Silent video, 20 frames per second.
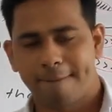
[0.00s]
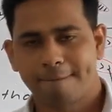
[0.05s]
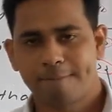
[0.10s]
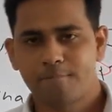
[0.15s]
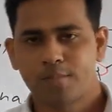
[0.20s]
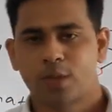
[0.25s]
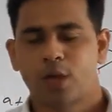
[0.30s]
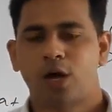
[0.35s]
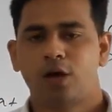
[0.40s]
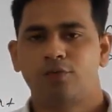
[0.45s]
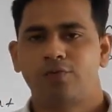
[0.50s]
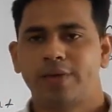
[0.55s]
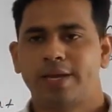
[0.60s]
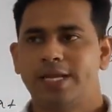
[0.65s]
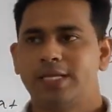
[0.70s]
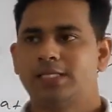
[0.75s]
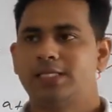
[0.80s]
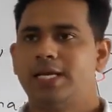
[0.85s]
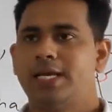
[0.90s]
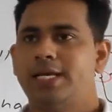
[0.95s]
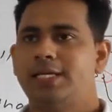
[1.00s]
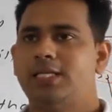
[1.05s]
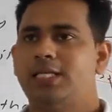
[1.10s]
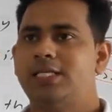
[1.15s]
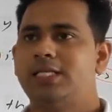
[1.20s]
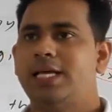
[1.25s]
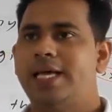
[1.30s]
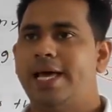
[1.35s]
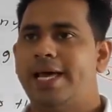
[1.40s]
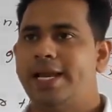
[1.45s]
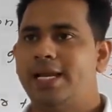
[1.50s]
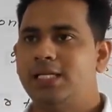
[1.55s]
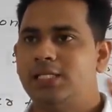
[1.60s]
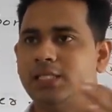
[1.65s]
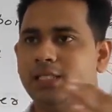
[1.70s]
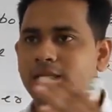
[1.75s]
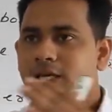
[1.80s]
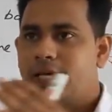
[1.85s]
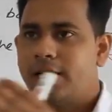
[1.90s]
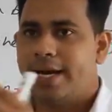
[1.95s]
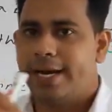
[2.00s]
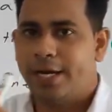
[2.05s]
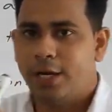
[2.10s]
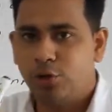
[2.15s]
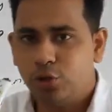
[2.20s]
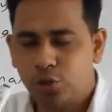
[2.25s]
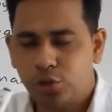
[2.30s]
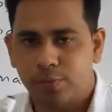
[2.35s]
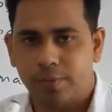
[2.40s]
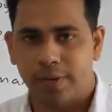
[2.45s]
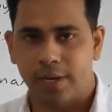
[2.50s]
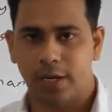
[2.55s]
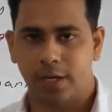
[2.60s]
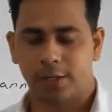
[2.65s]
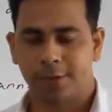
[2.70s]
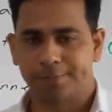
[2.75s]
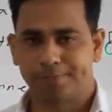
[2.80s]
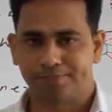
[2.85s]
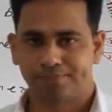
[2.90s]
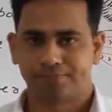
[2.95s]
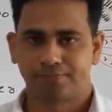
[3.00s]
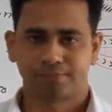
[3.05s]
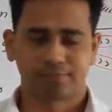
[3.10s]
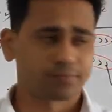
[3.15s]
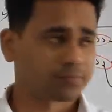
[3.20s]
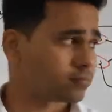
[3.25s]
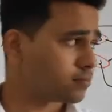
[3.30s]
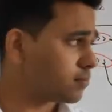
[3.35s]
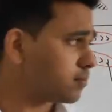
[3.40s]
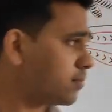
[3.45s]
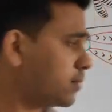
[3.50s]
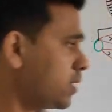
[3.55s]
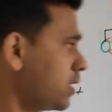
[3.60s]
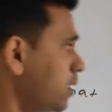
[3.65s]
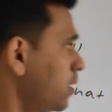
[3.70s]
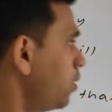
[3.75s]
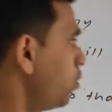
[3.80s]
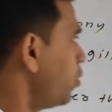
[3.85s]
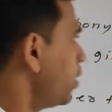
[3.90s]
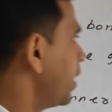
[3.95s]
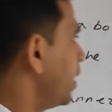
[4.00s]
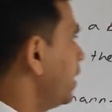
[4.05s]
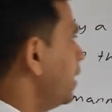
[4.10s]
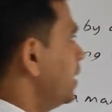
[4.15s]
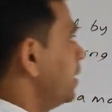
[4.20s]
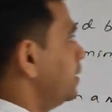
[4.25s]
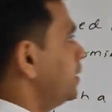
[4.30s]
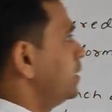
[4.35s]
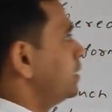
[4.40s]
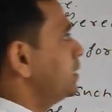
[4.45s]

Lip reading: or we can say these are arranged in the reduced manner. Okay, these are